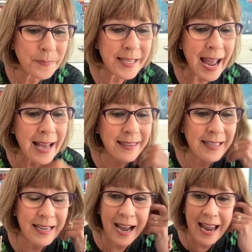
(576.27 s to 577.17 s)

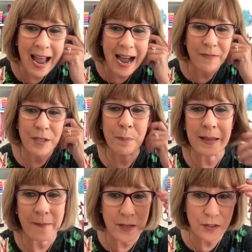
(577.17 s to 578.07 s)
Kathy, I have to
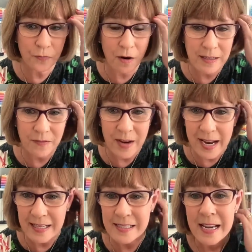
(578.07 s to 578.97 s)
plan this far in
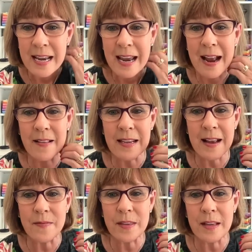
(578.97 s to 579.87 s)
advance.
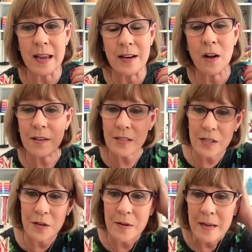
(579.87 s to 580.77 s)
And
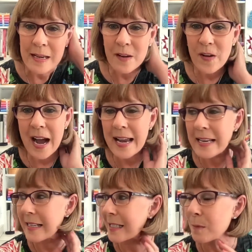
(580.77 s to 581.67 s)
also, if I
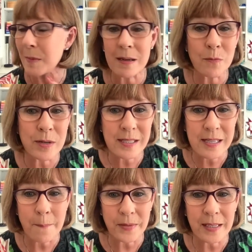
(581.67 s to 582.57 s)
get smitten with
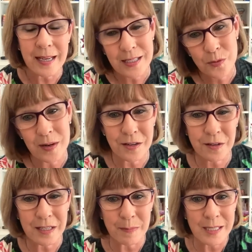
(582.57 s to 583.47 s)
something, guess what?
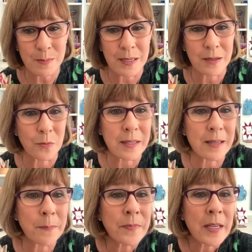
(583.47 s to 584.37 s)
You're going to be smitten with
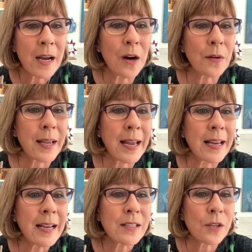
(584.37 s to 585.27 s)
it.
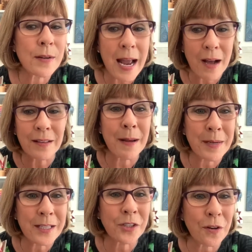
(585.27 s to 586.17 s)
Okay, so now let
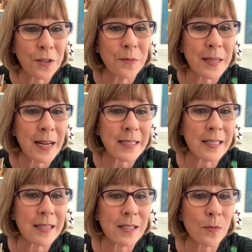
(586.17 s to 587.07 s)
me show you what I
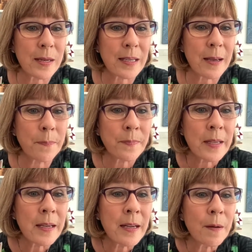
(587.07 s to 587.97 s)
did this weekend.
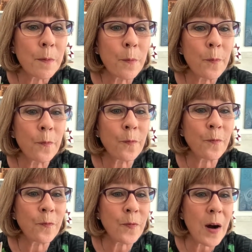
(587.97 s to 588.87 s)

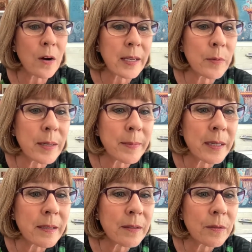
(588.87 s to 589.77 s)
Okay, wait a
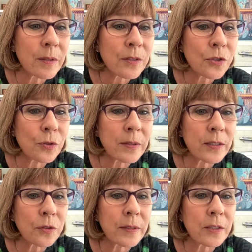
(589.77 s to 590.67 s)
minute. Where's
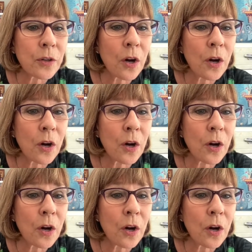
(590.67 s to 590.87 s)
Julie? Julie.